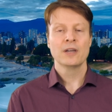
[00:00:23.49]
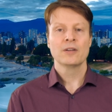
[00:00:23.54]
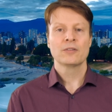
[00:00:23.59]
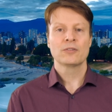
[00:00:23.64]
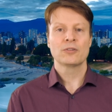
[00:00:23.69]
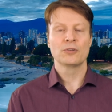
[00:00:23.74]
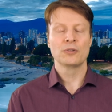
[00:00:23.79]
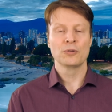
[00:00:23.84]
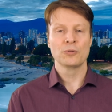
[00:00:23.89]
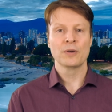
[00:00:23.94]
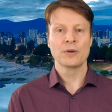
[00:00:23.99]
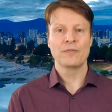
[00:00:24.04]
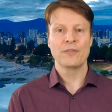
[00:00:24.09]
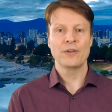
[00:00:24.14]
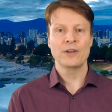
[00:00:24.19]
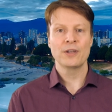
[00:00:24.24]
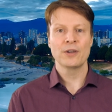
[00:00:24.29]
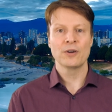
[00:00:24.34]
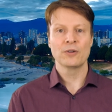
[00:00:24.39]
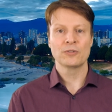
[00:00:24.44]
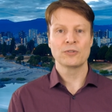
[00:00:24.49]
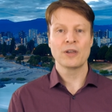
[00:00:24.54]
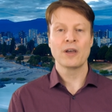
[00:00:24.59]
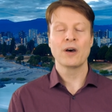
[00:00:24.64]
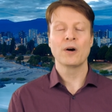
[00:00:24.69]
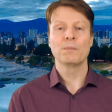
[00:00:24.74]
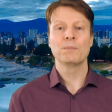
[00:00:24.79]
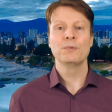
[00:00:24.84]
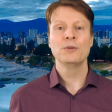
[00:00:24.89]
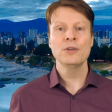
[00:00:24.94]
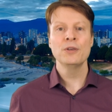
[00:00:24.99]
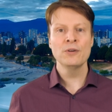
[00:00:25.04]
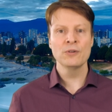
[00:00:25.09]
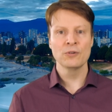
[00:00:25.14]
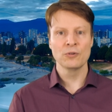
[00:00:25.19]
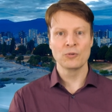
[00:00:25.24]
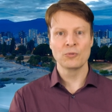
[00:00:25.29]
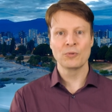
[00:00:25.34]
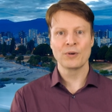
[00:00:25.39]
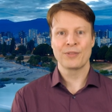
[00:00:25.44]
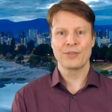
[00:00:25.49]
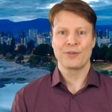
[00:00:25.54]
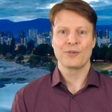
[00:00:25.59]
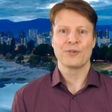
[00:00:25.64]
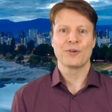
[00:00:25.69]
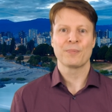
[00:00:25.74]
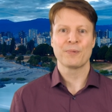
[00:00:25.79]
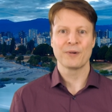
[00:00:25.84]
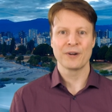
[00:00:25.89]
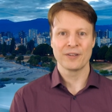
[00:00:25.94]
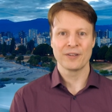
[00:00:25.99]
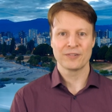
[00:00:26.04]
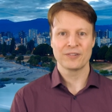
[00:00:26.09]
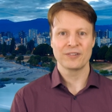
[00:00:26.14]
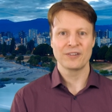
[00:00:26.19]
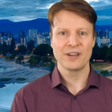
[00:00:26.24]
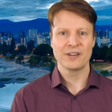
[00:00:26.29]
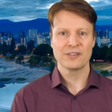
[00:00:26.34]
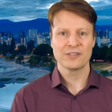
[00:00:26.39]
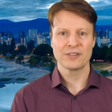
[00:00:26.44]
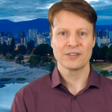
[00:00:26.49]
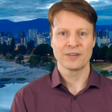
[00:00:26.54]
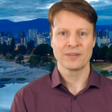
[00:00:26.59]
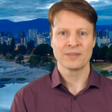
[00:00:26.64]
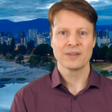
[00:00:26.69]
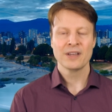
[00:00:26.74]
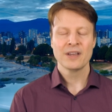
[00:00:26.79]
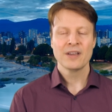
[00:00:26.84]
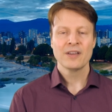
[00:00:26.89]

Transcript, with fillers: to do a video to help you with your pronunciation.